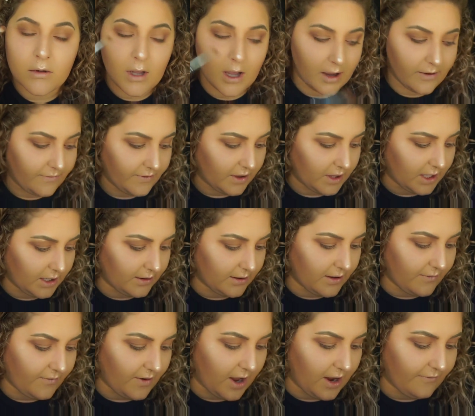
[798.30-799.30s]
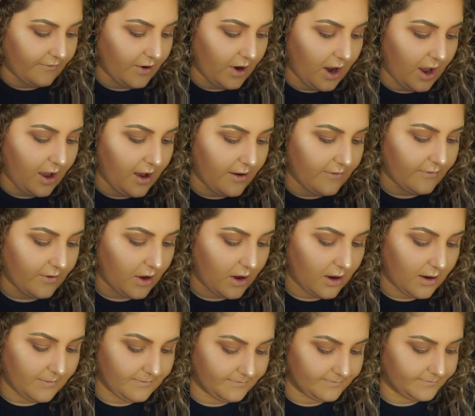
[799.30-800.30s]
I feel like if I ever have,
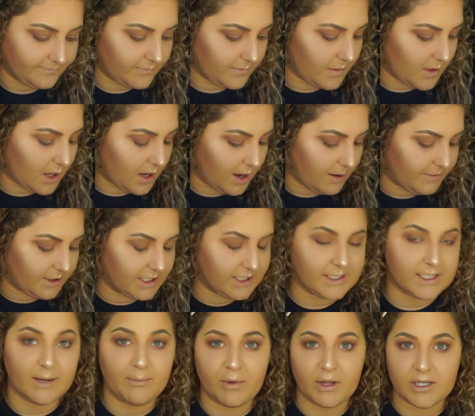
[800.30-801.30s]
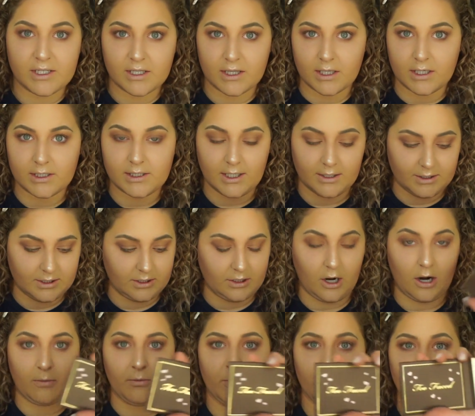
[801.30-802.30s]
I'm gonna dip into the Salted
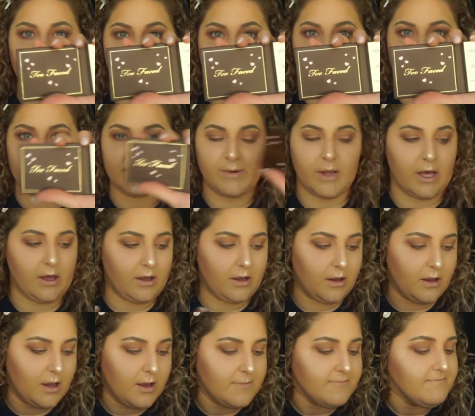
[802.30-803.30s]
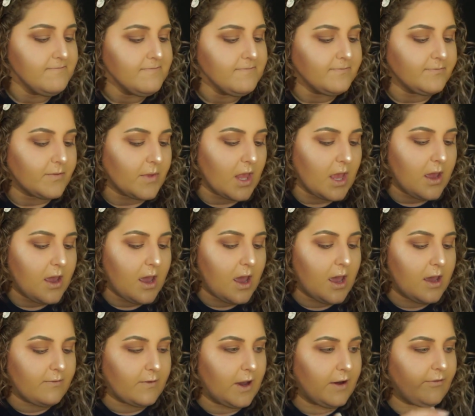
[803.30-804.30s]
Caramel from this palette.
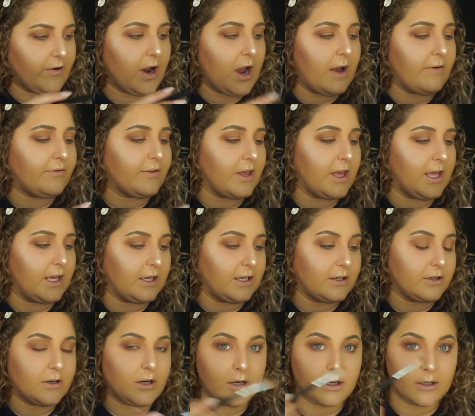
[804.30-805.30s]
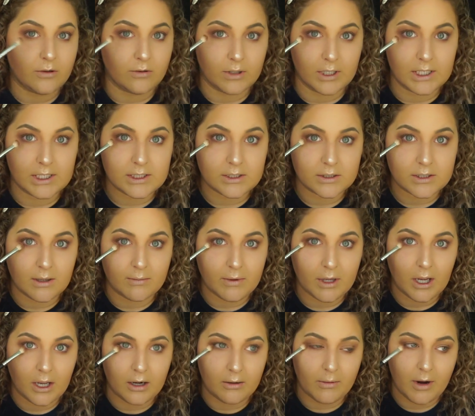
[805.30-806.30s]
If I ever have like a crease or
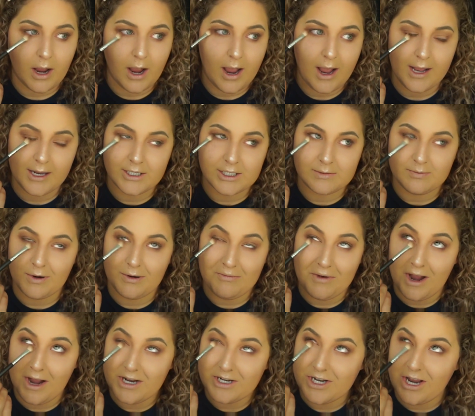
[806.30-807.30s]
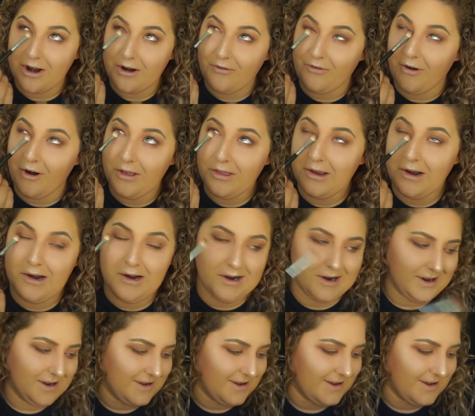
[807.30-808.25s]
something under my eye, I just bring my eyeshadow farther.